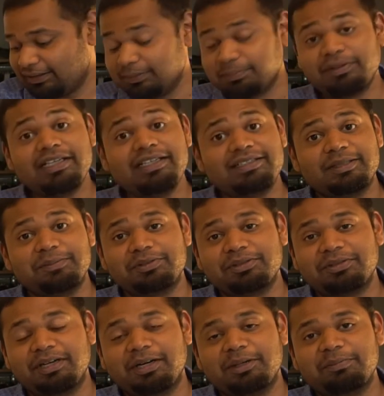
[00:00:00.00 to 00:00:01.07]
please
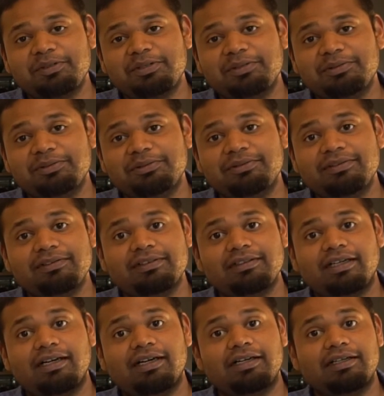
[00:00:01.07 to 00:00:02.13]
subscribe to
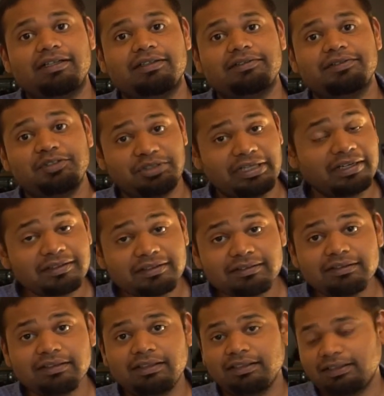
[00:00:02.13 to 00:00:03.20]
our channel,
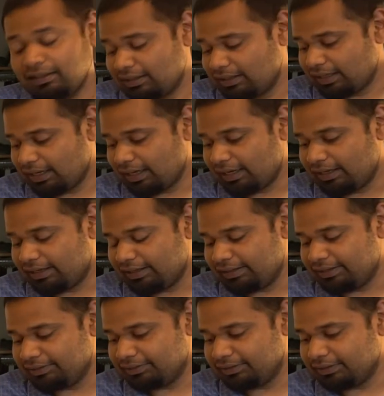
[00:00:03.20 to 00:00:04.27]

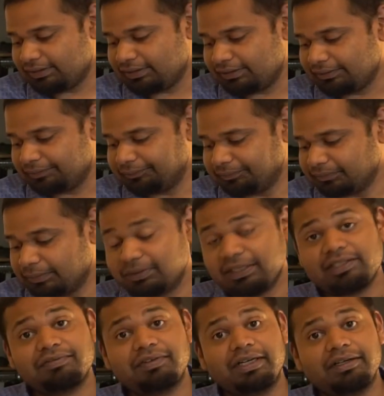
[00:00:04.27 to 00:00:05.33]
and
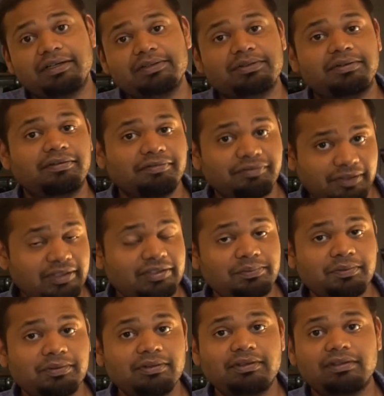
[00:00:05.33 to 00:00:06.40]
please find us on
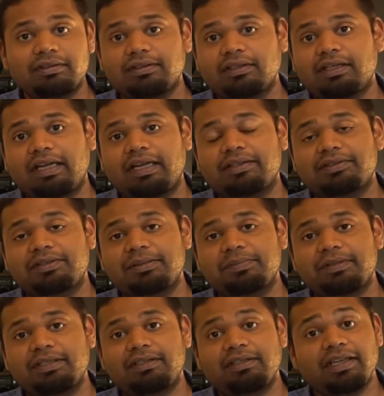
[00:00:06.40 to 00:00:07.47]
Facebook at
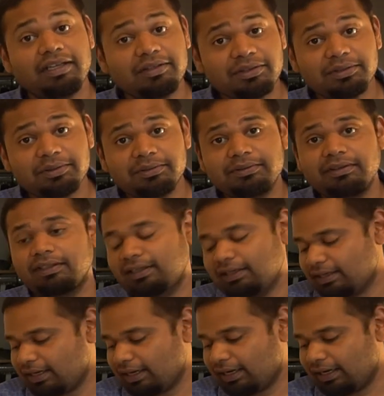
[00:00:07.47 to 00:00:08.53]
Triptin Keittiö,
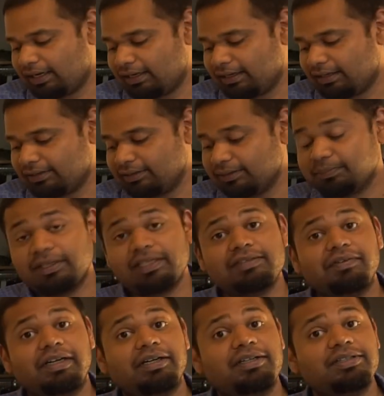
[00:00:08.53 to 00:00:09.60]
and please
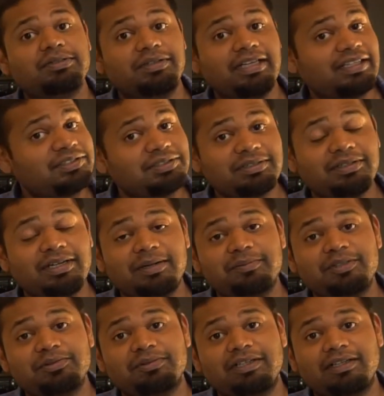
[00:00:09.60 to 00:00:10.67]
find us on Instagram
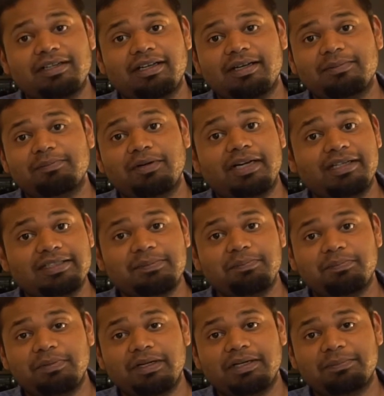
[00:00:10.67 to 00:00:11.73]
as well at
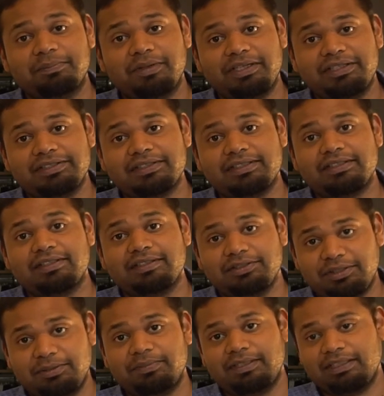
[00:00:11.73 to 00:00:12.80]
plant-based
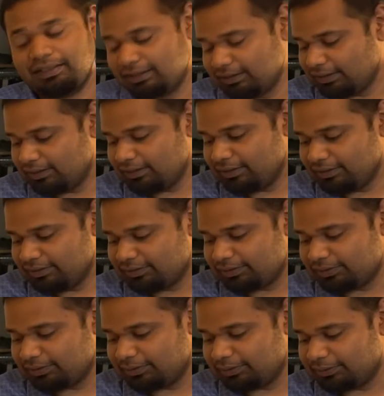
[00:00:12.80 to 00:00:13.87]
Tripti.
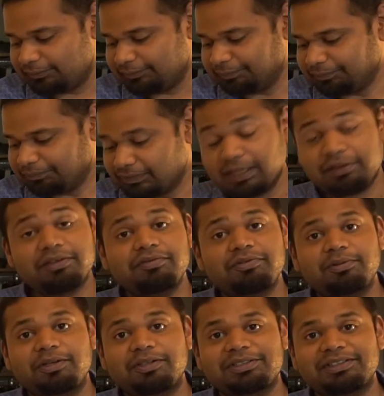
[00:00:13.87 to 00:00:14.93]
So thank you for
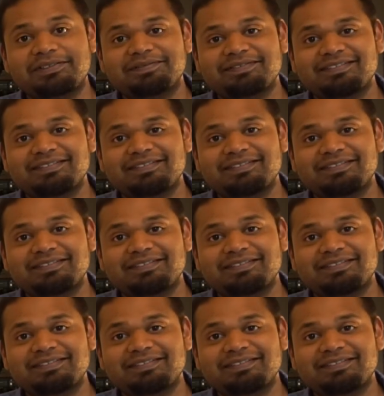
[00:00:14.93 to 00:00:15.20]
watching.